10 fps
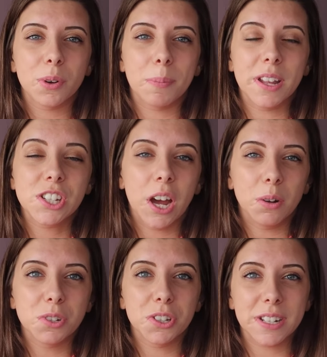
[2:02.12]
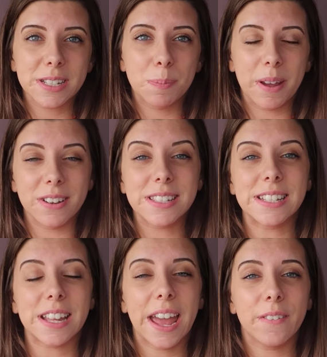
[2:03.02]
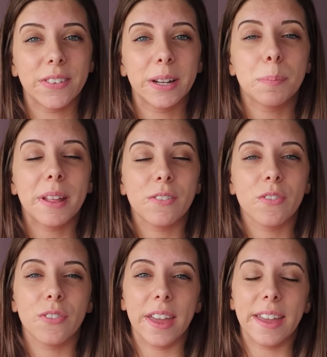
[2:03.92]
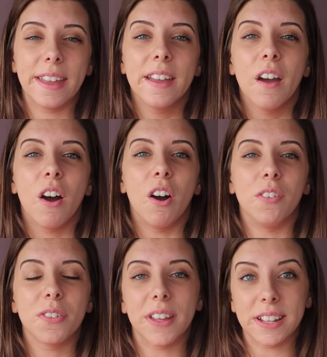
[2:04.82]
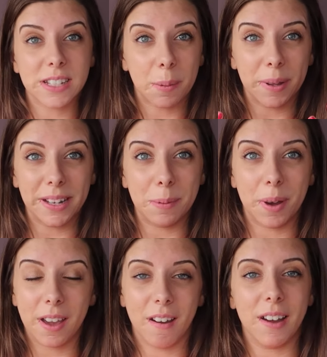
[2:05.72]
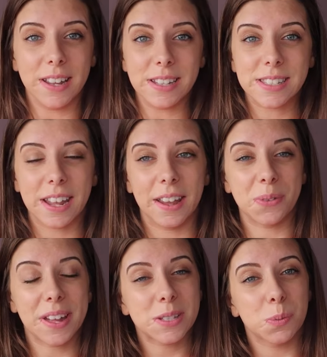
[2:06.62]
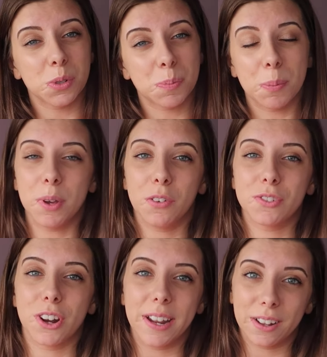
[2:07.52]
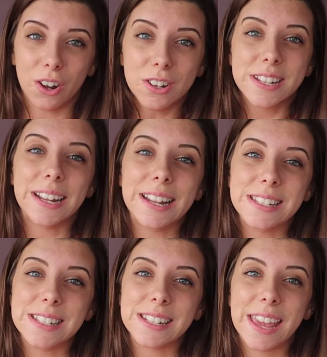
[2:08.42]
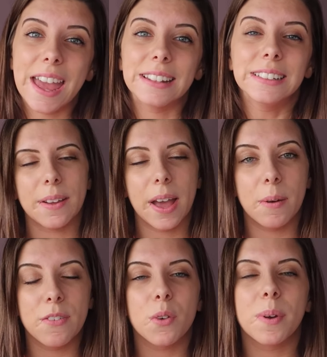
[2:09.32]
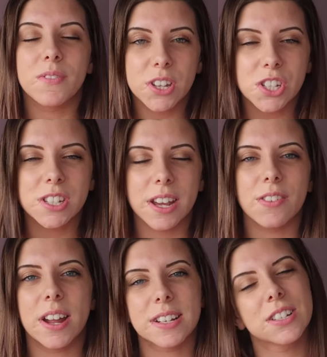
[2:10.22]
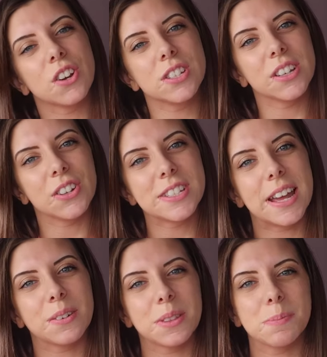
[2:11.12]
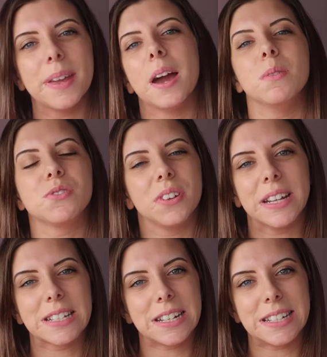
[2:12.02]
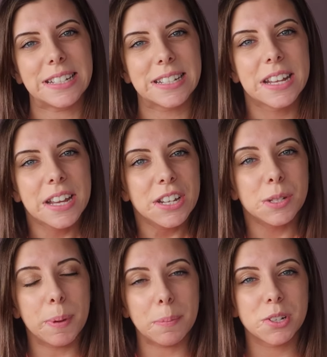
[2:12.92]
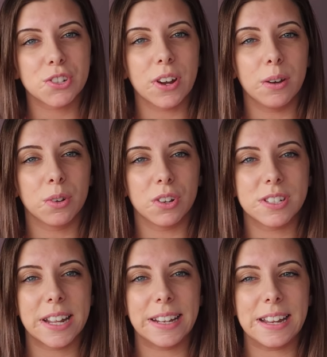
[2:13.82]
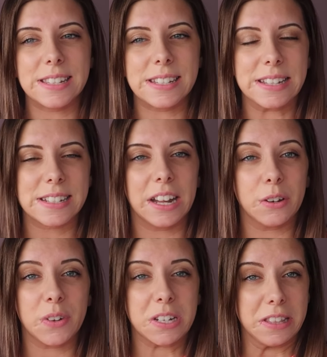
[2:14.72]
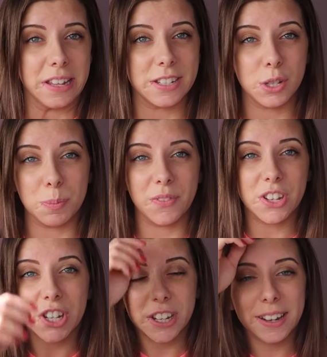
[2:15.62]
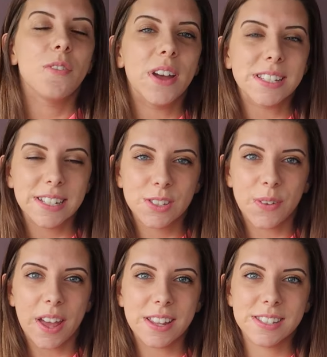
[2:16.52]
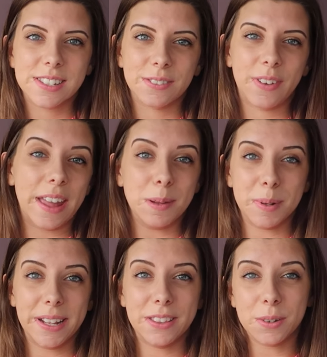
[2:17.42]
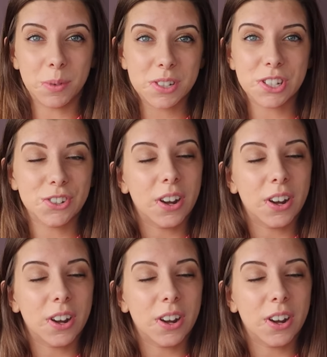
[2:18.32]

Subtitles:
from my childhood experiences I have a little bit of a fear of things coming near my eyes, so that's what's put me off trying contact lenses again. However, when Vision Direct got in contact with me, I was really excited to be able to trial contact lenses kind of under their supervision. First things first, for anybody that wants to